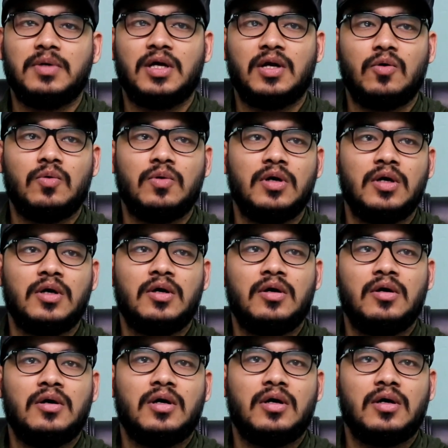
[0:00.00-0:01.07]
me around
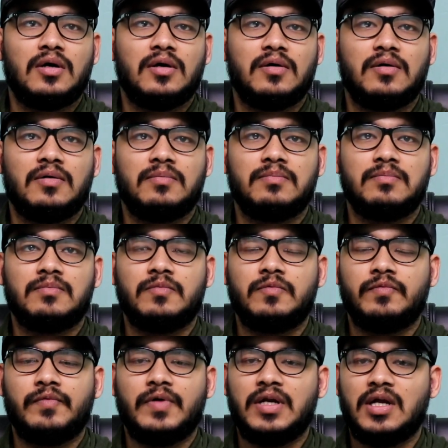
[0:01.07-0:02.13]

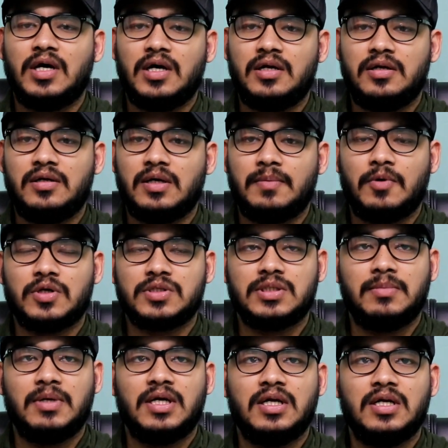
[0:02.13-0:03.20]
1 hour
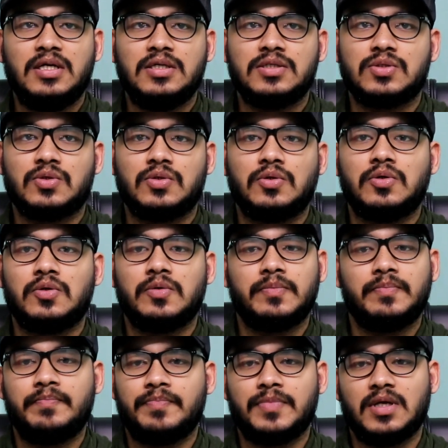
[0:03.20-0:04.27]
approximately.
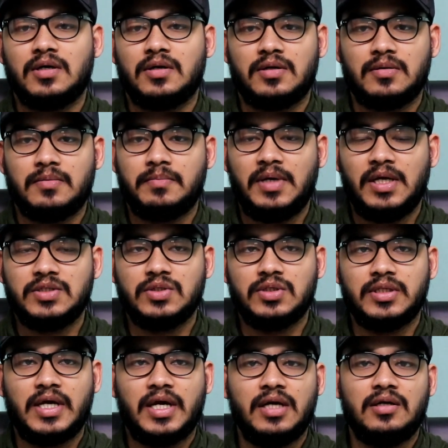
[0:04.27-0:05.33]
So based
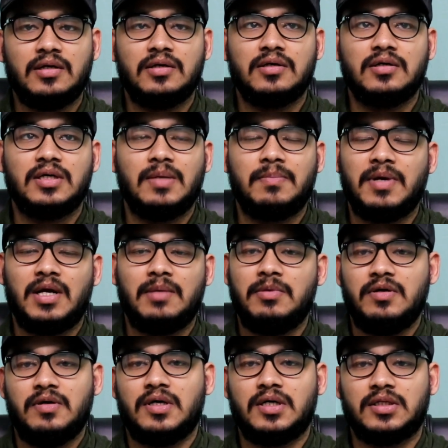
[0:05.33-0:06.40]
on that, he paid
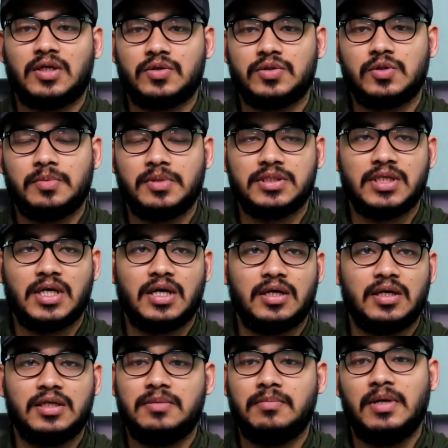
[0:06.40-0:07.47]
me 1,000 rupees.
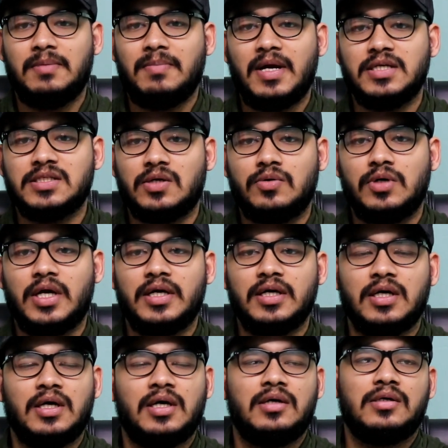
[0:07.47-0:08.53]
Yeah, it might sound
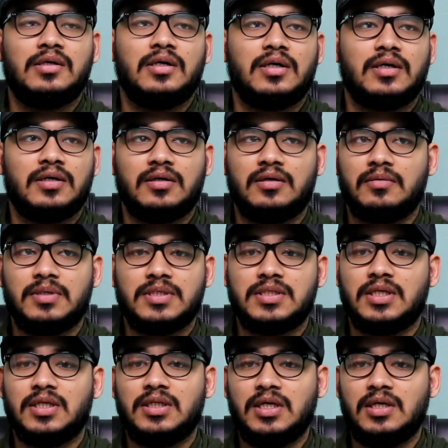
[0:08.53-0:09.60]
like it's
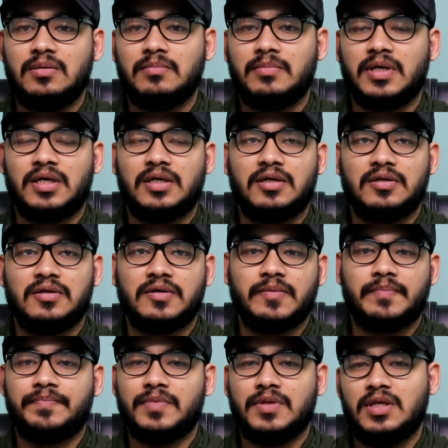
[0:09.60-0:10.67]
nothing, but
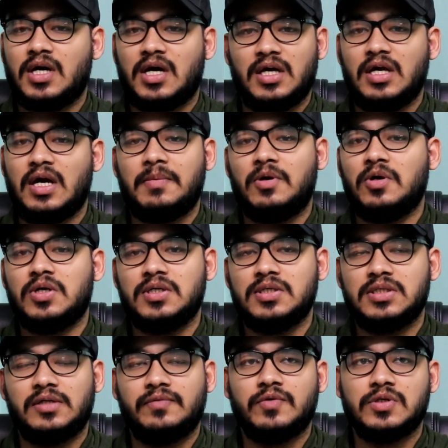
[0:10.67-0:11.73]
yeah,
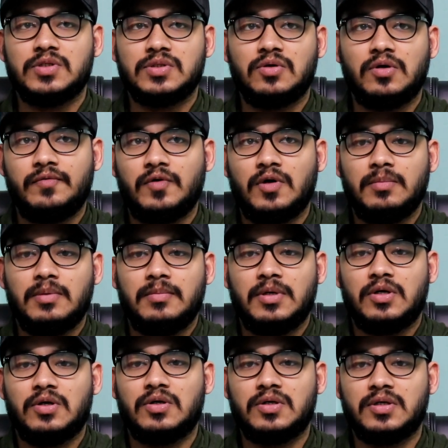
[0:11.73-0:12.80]
because it was good for me,
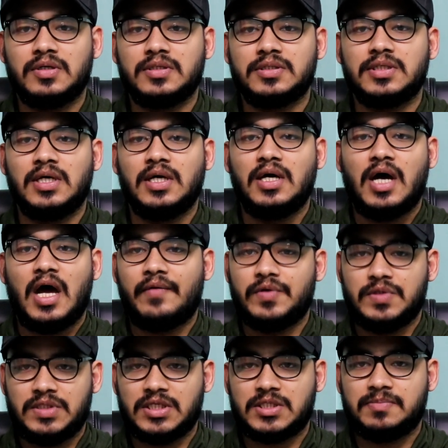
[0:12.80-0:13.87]
because I
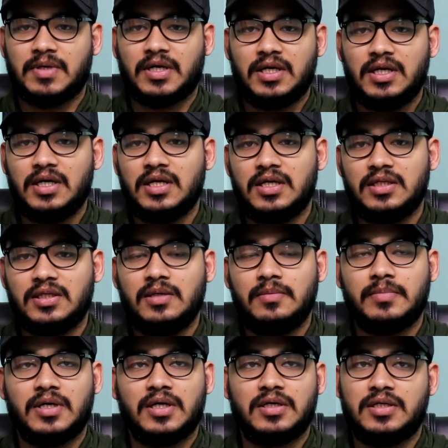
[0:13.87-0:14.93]
wasn't expecting
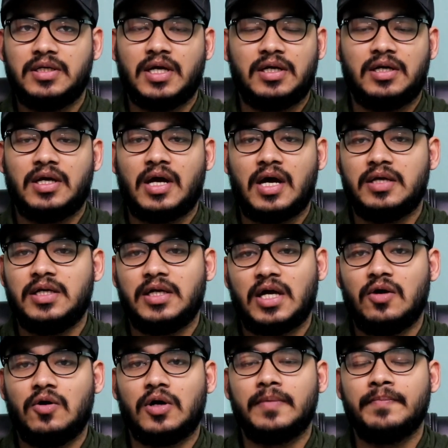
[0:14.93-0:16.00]
anything, but yet
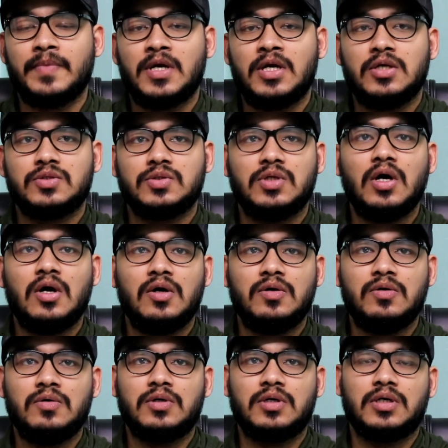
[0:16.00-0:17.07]
I got. So
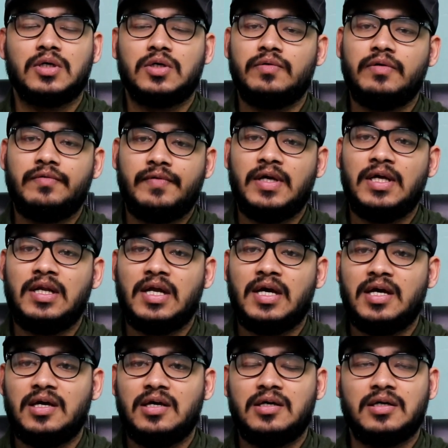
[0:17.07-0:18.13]
now you will feel
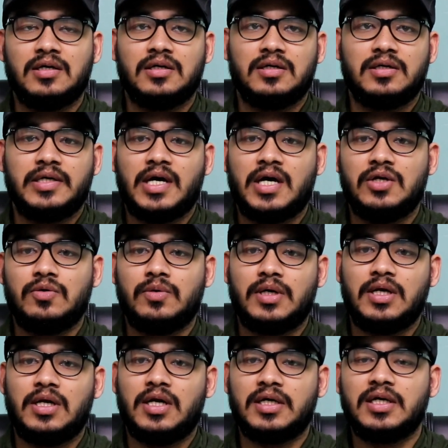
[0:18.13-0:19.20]
like yeah, you
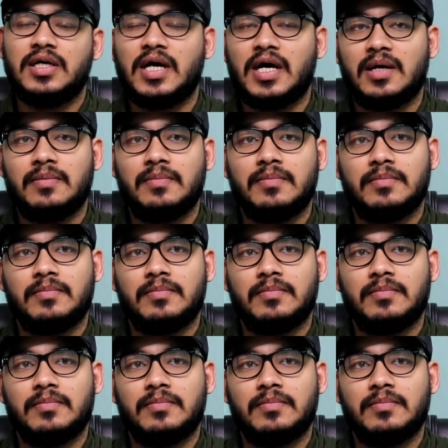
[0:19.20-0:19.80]
are a lucky guy.